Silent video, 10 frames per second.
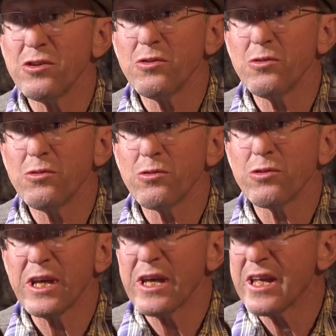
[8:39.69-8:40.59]
your
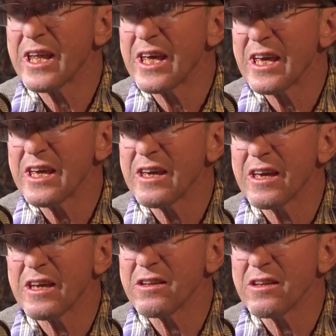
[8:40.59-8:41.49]
DNA
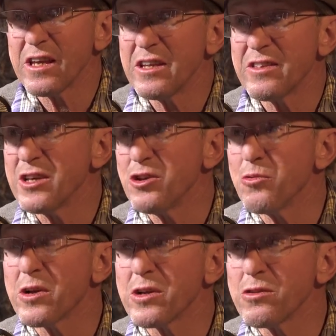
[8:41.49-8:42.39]
and anything you
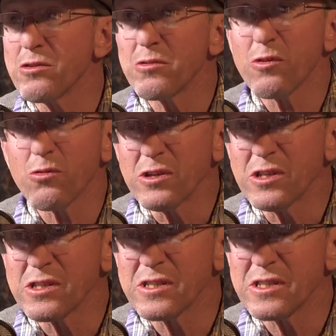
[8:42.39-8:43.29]
want to do with
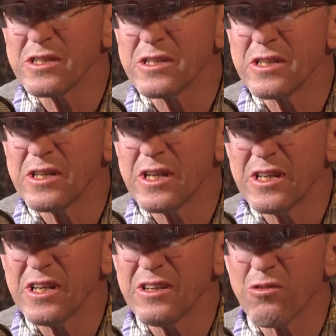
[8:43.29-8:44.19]
horses, isn't it?